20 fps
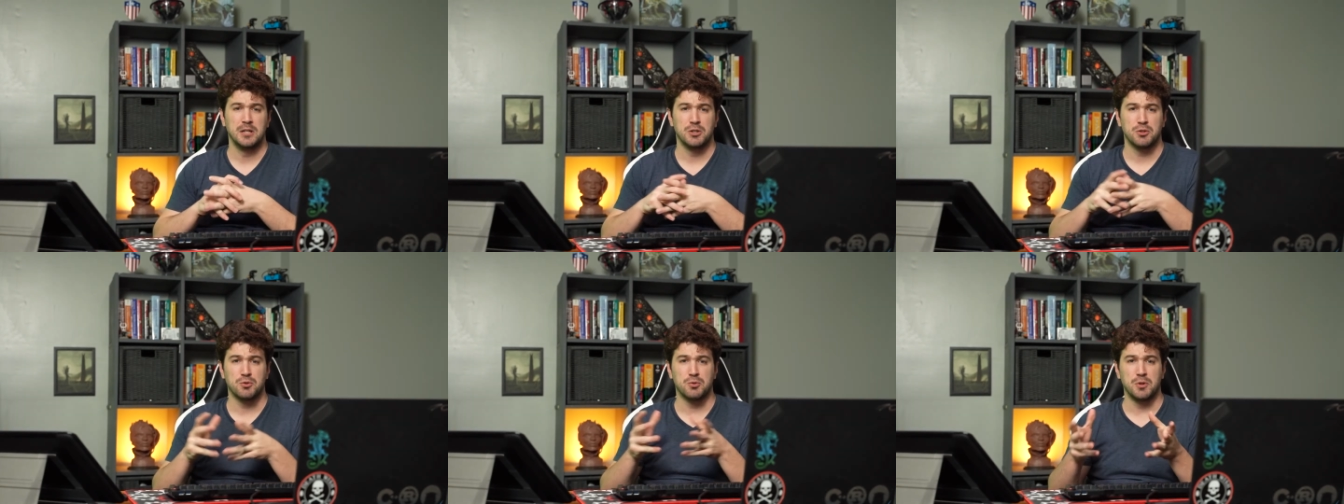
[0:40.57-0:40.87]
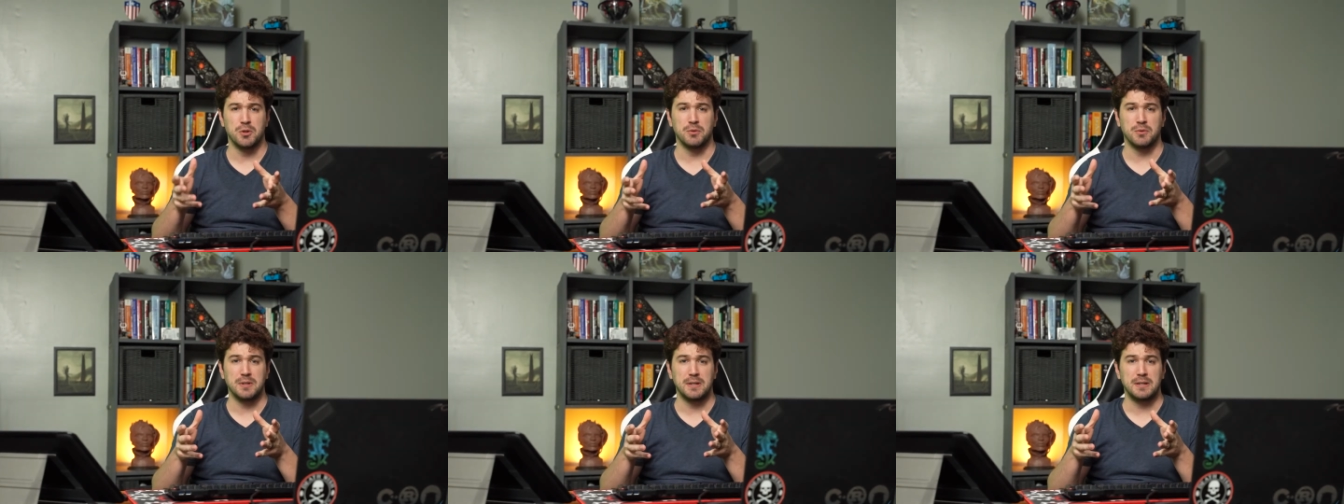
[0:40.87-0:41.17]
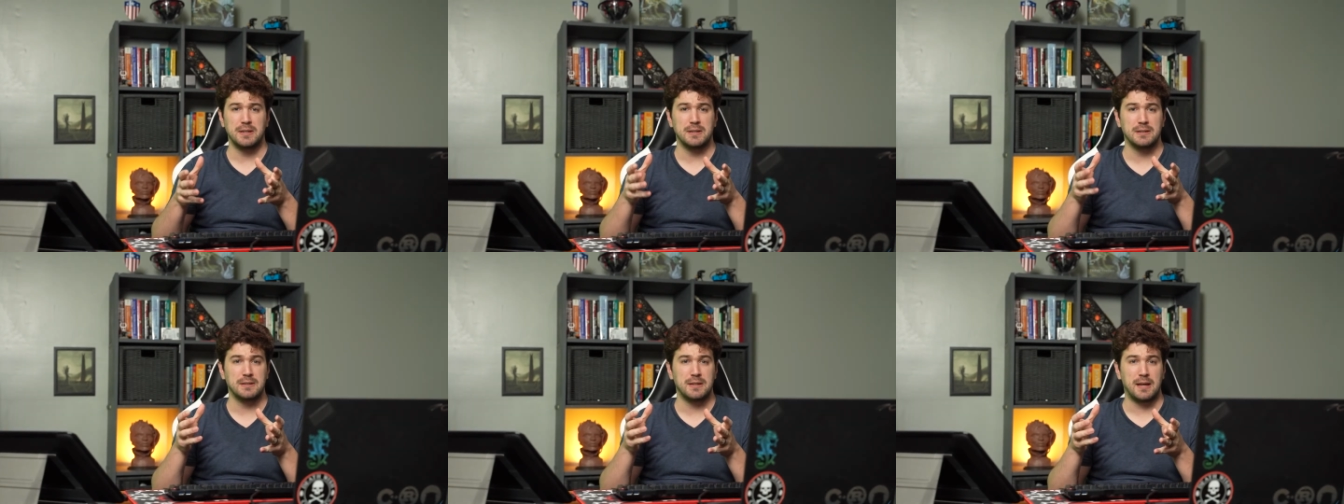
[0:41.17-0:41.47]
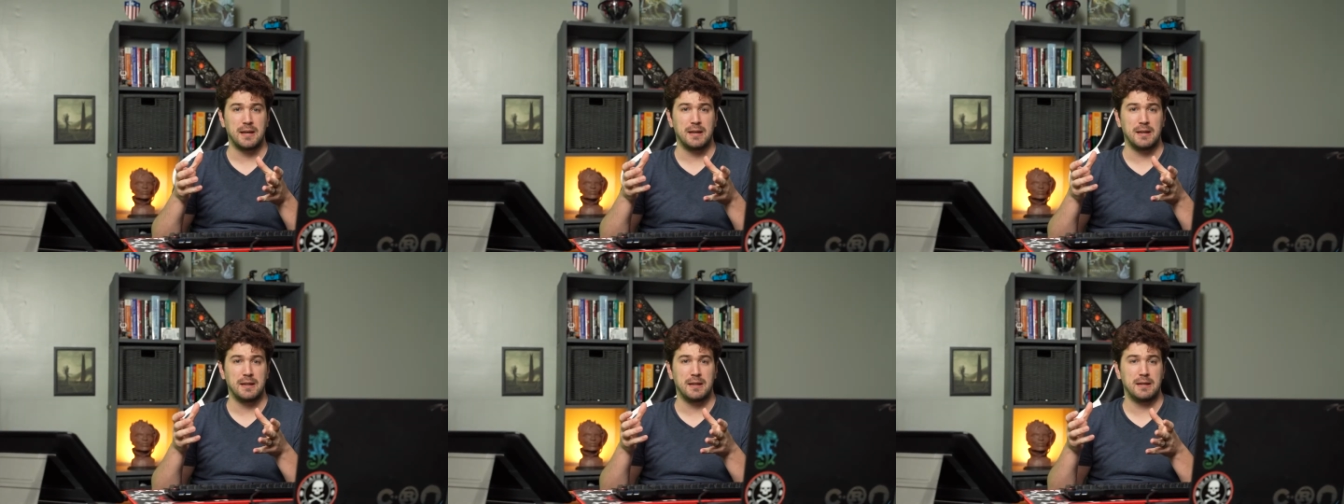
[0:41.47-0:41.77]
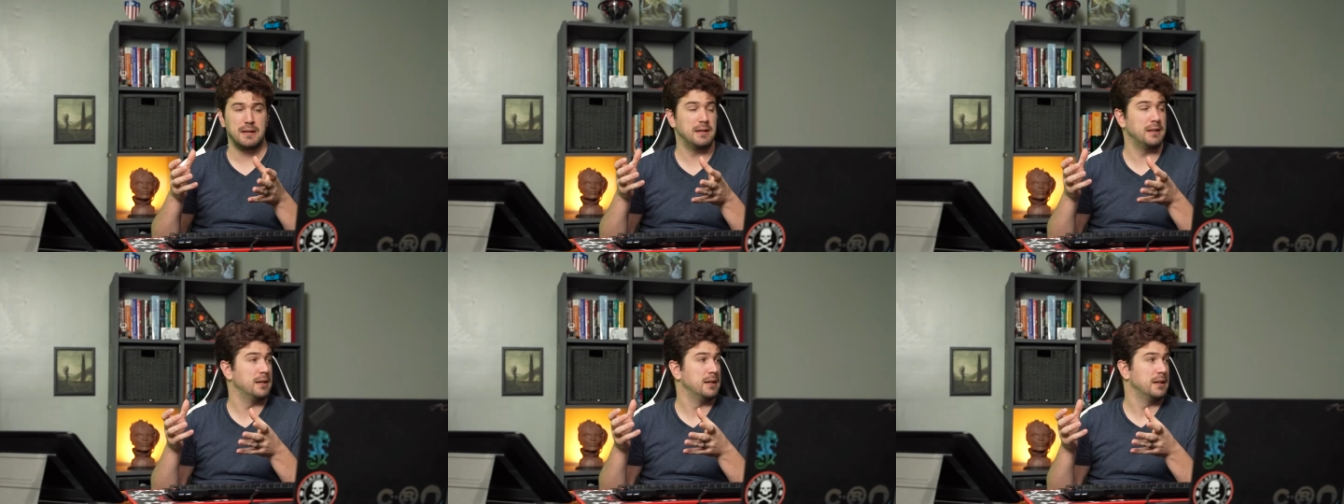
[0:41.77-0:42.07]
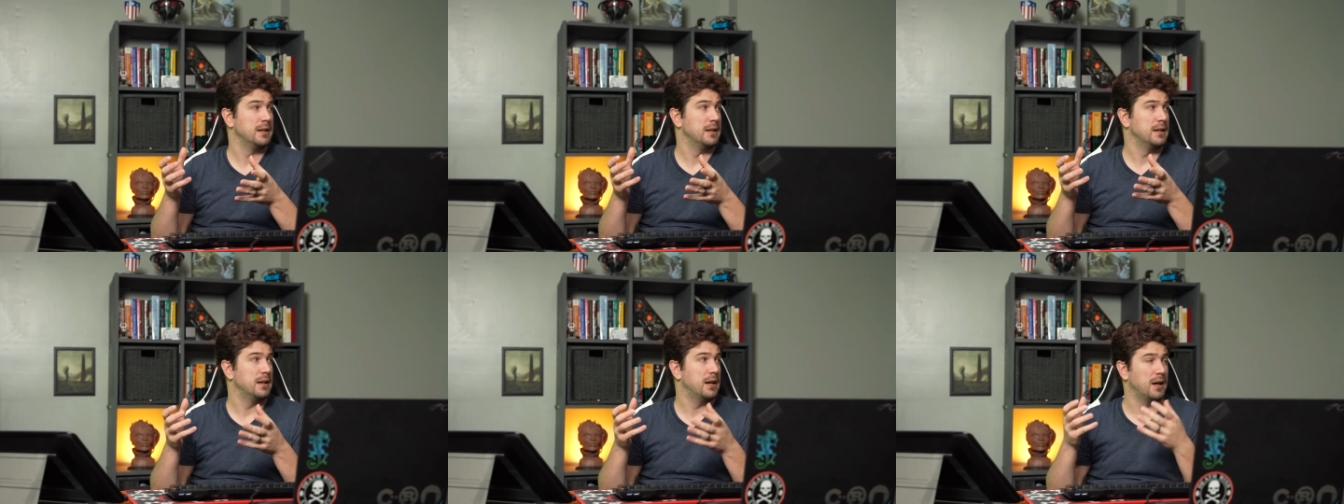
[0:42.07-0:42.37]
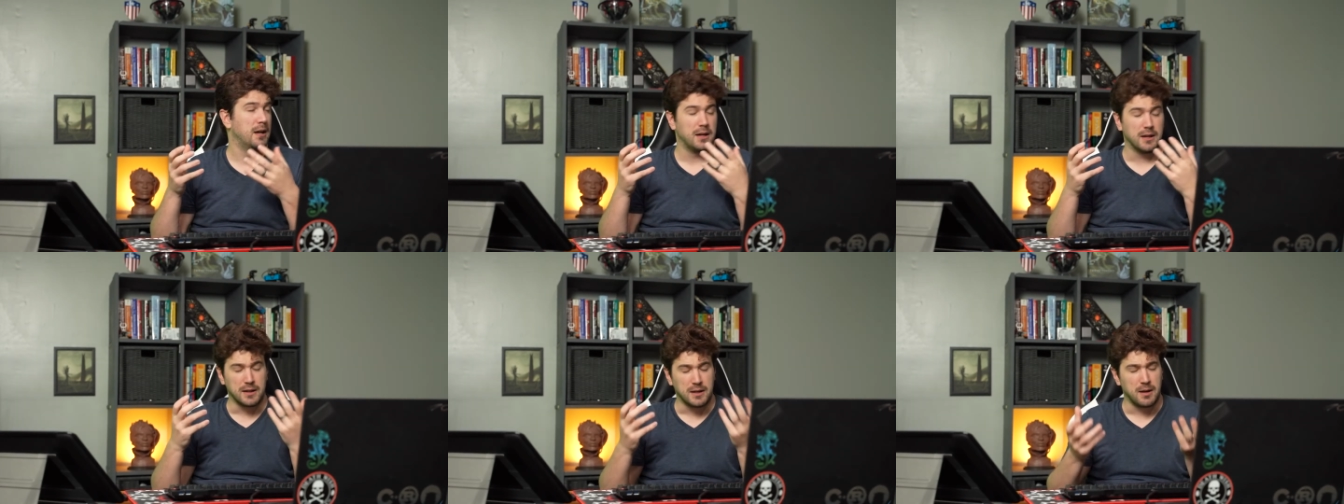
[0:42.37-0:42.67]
`chroot` is a uh,